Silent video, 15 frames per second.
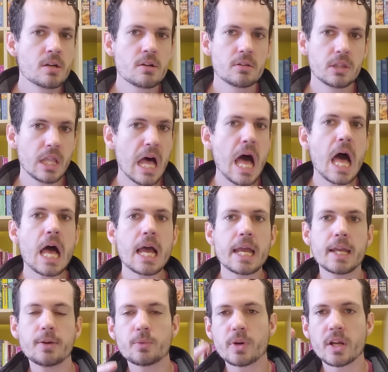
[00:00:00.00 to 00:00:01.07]

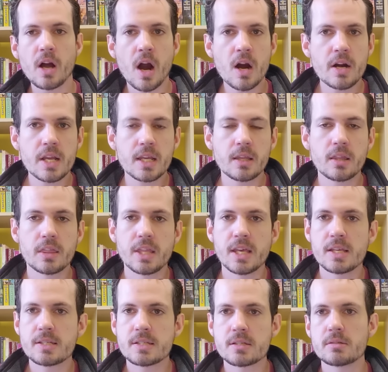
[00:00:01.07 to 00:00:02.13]
lie regarding
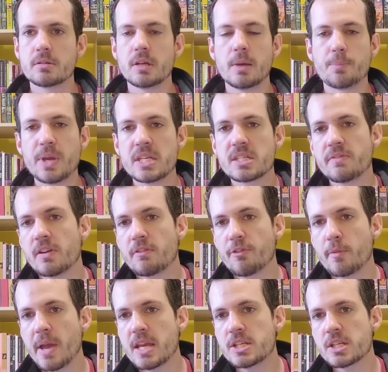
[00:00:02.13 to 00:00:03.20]
this piece of
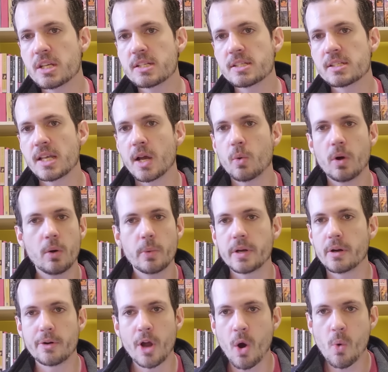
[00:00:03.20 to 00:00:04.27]
information because it's like, well, we
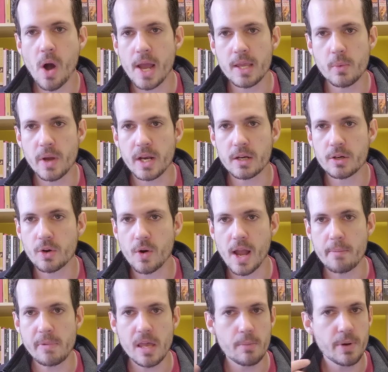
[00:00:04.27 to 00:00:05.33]
don't know why he went into
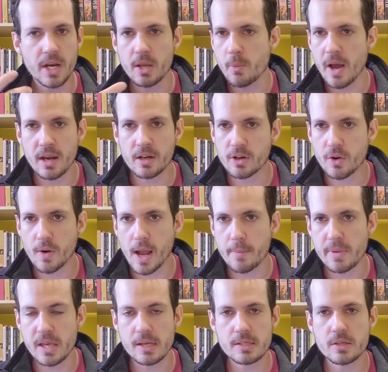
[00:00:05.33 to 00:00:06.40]
Crimea, but he went into
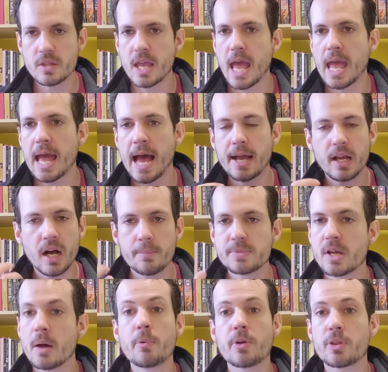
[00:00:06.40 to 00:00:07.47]
Crimea, so the AI
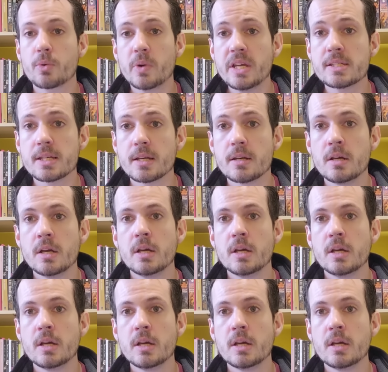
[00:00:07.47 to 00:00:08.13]
comes up with a reason.